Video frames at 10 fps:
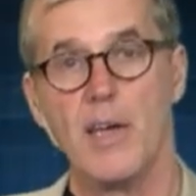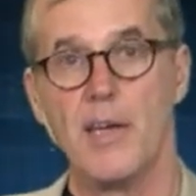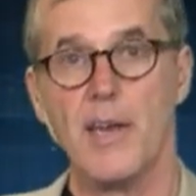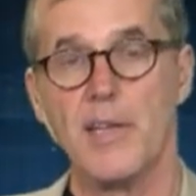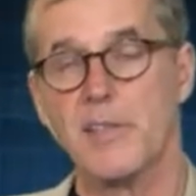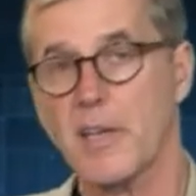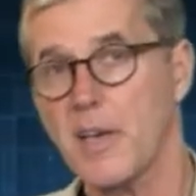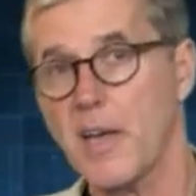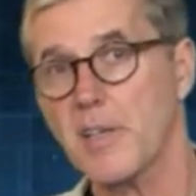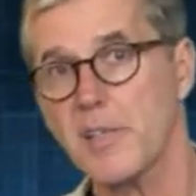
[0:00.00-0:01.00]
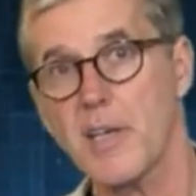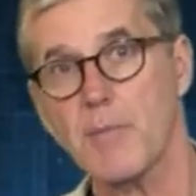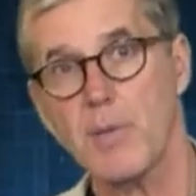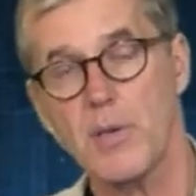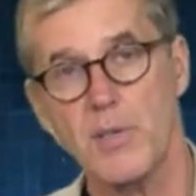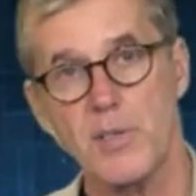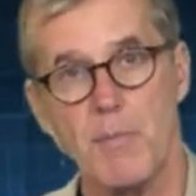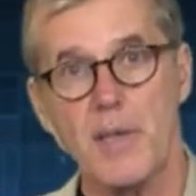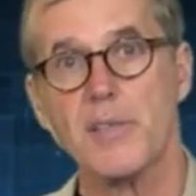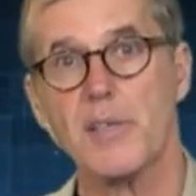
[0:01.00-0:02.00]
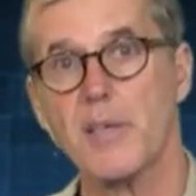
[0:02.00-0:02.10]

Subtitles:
and that's like a nice thing because it makes